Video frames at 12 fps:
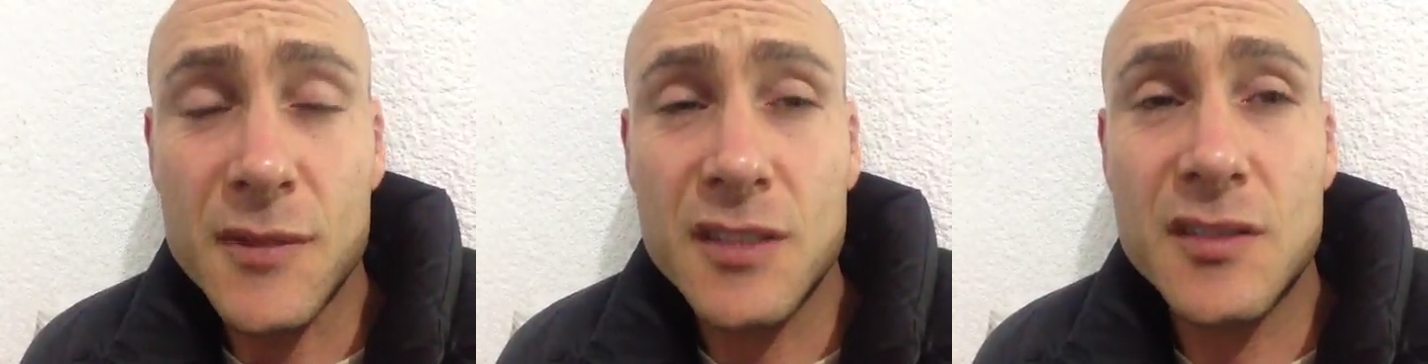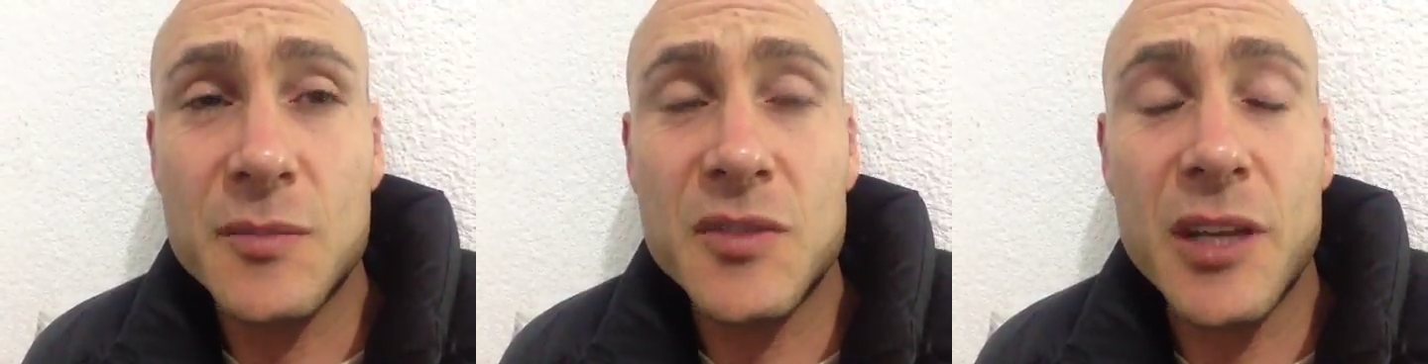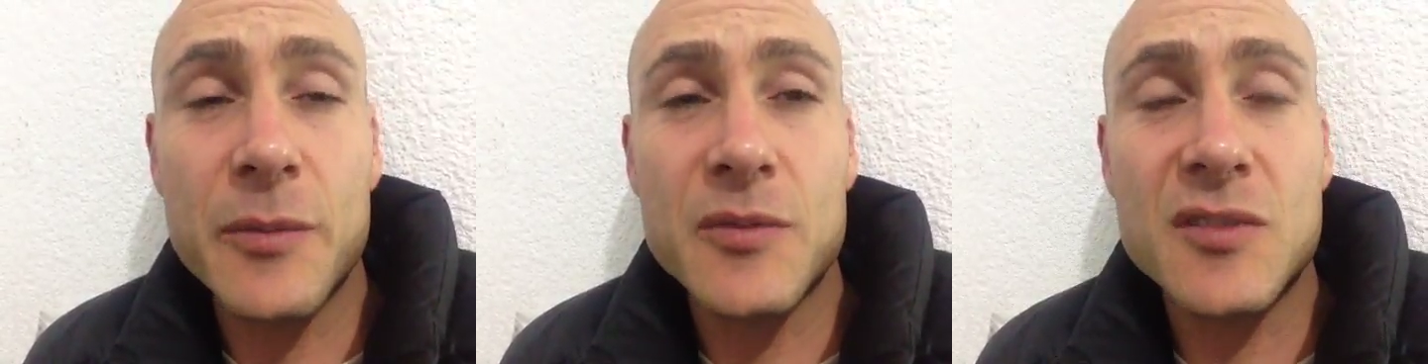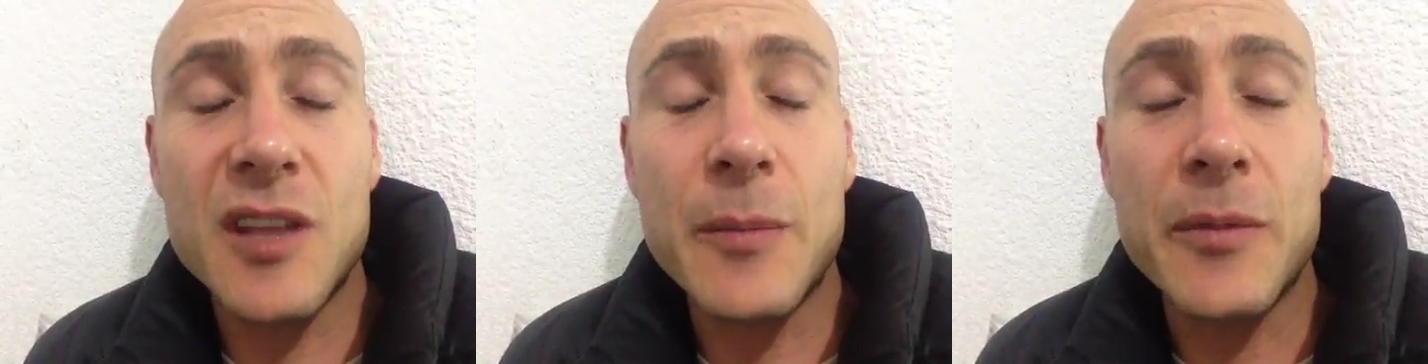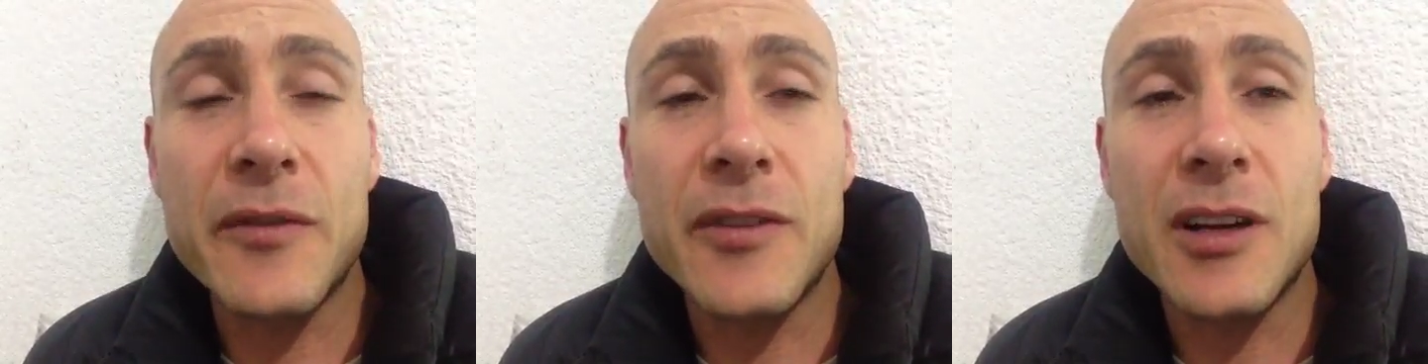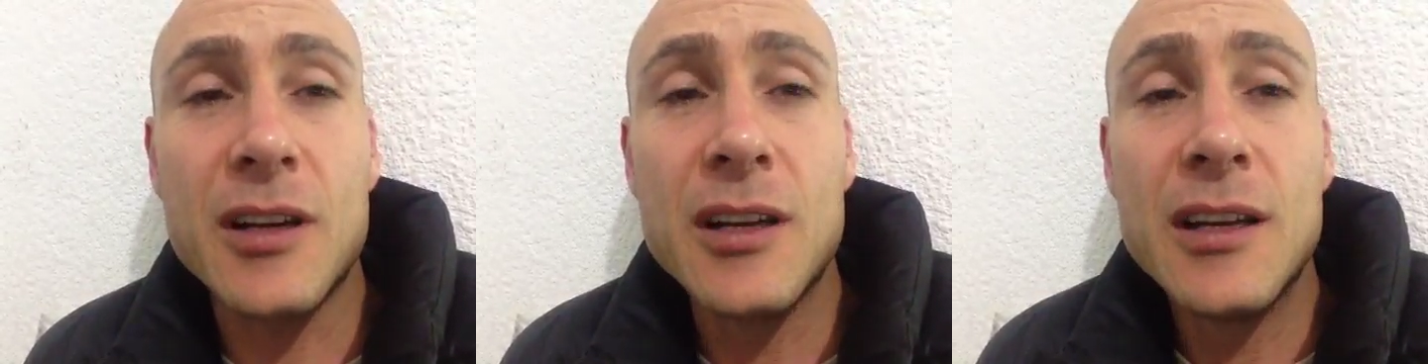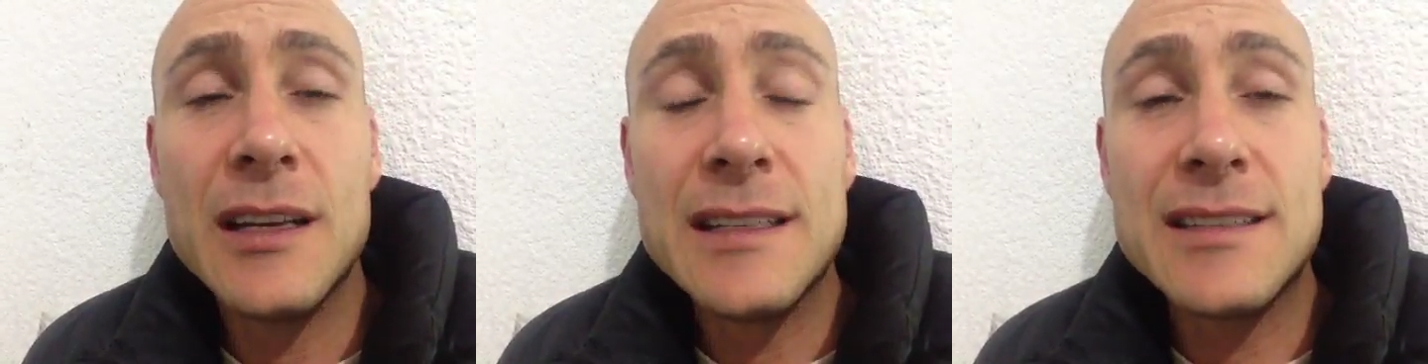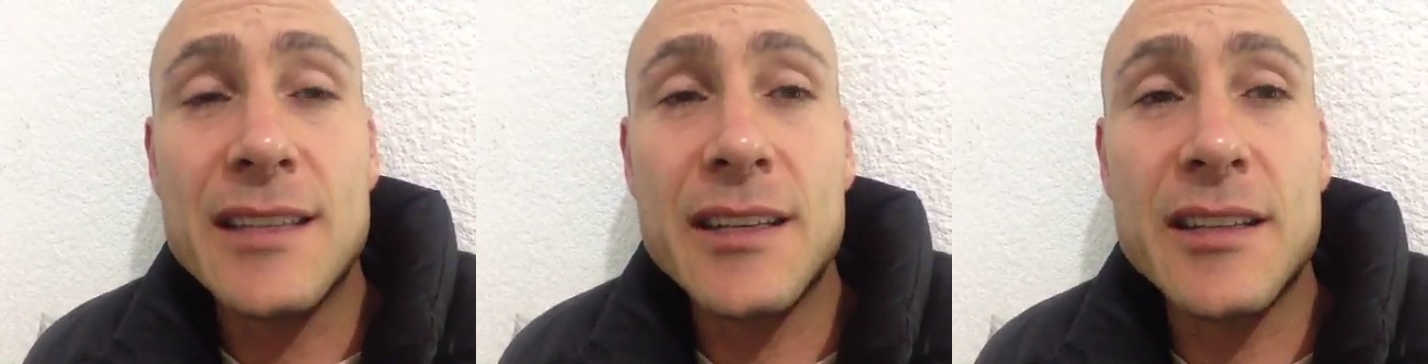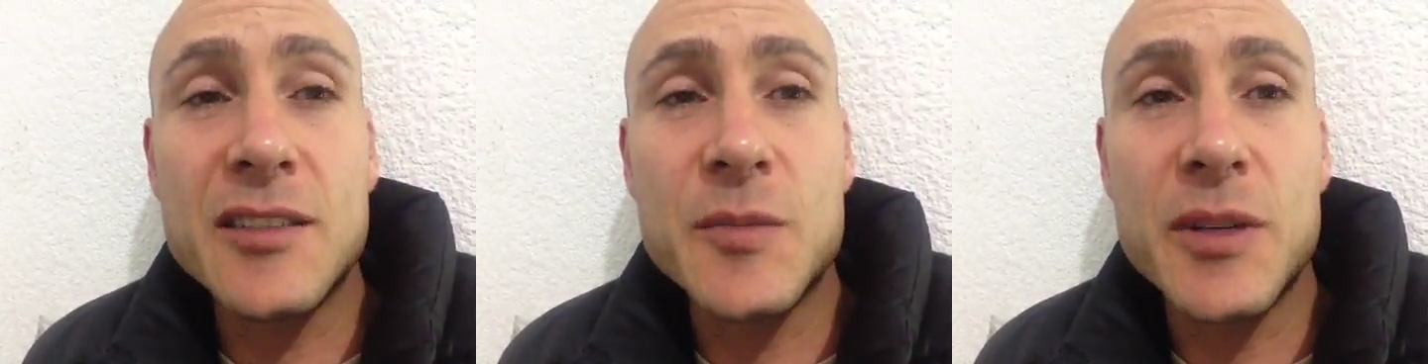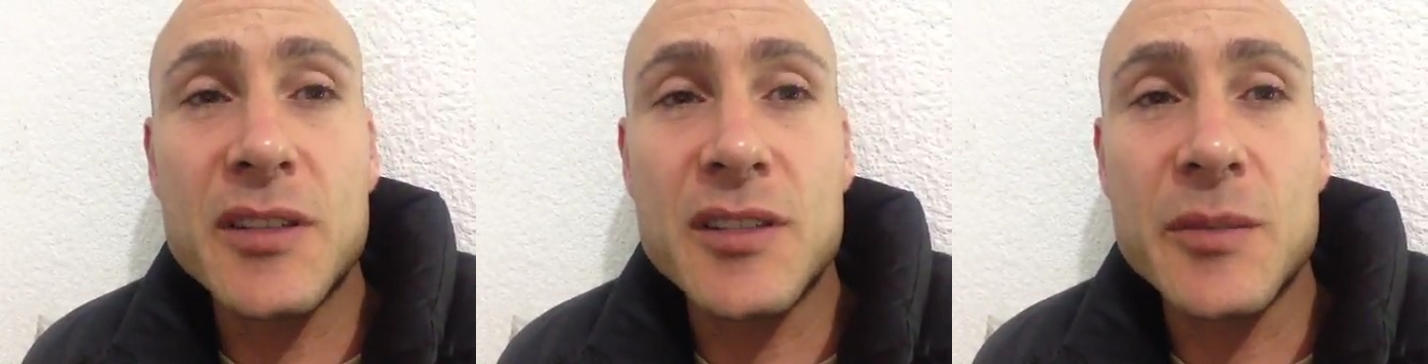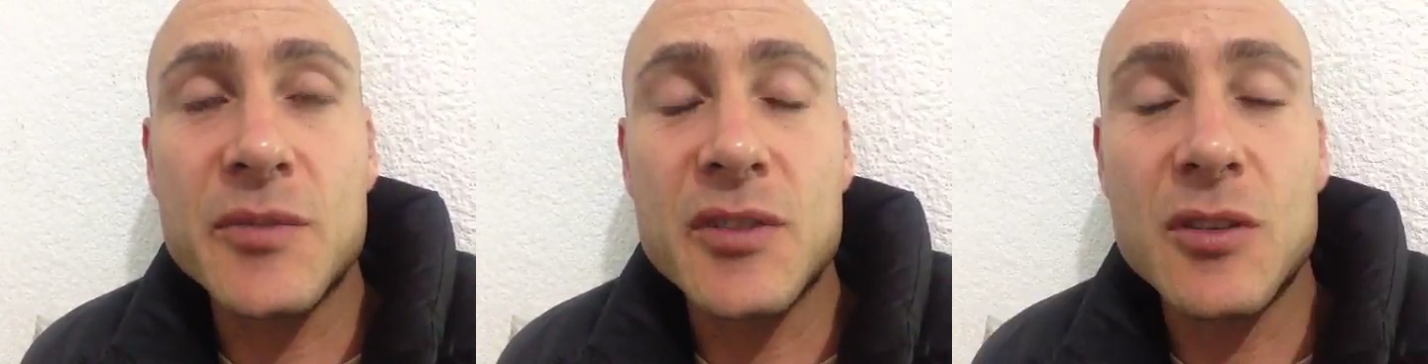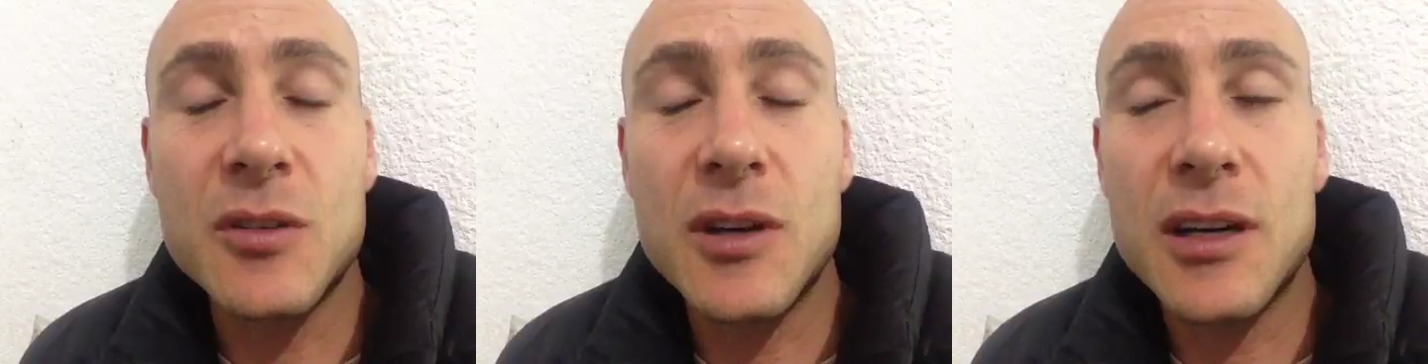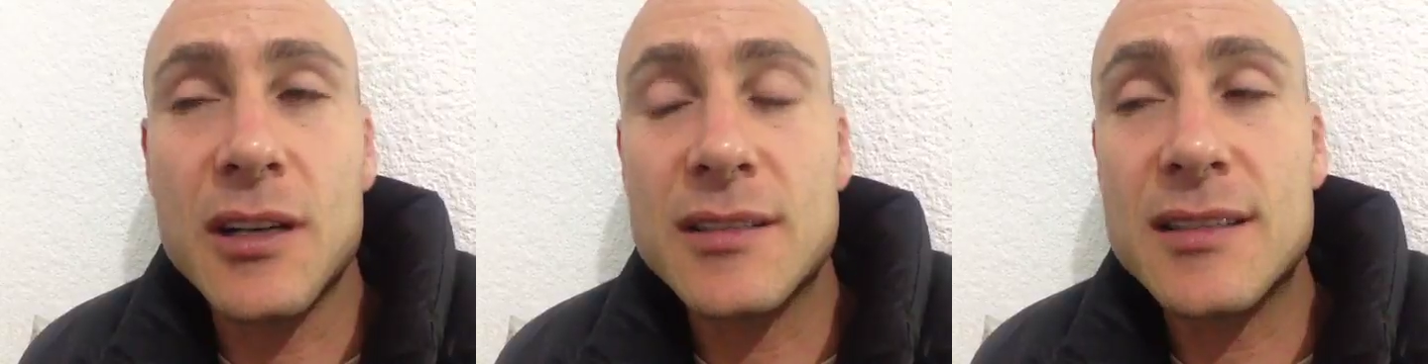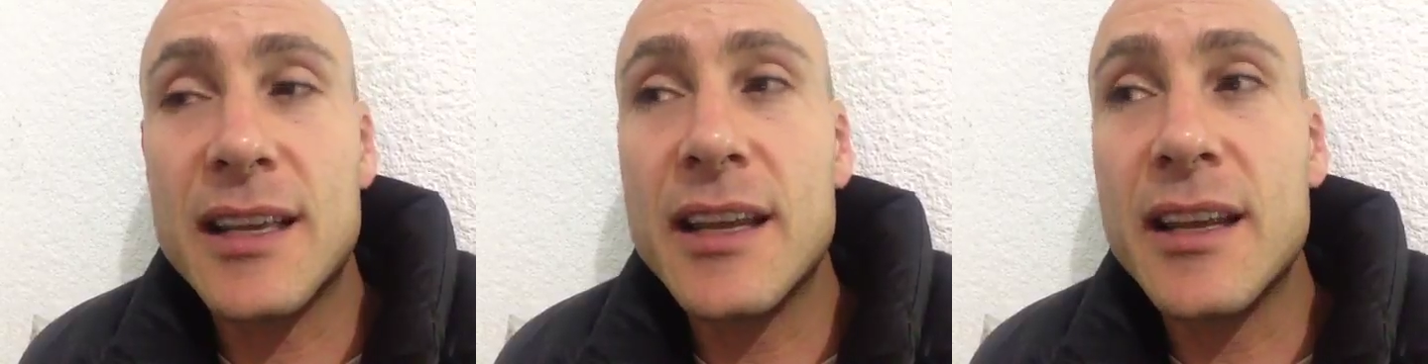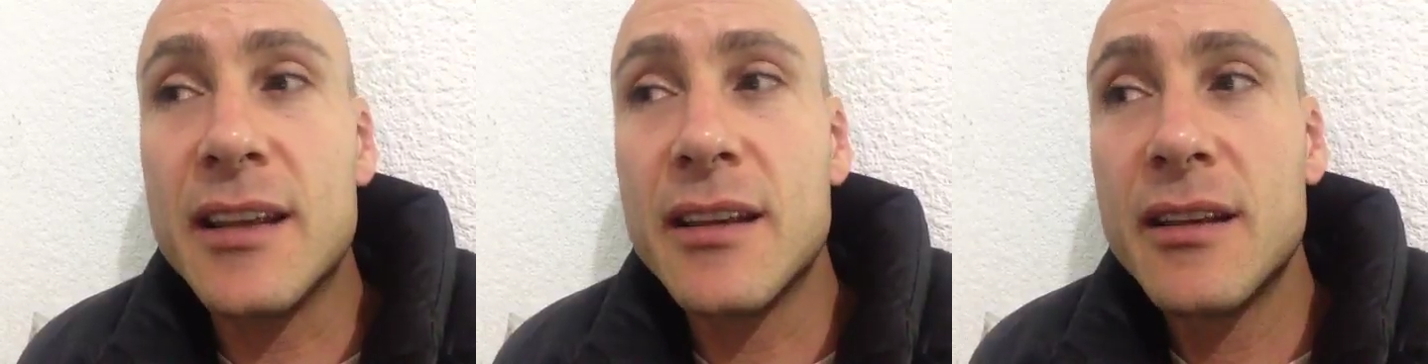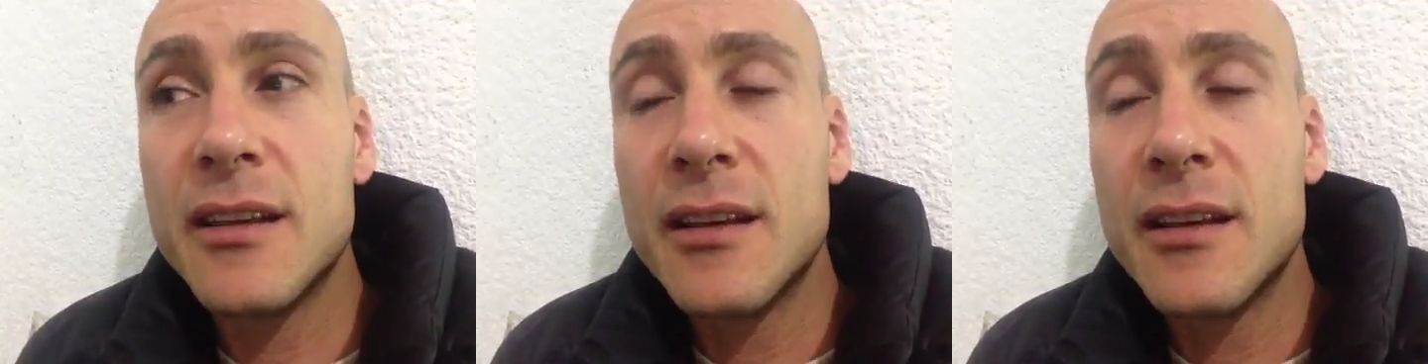some type of sickness because I'm so skinny.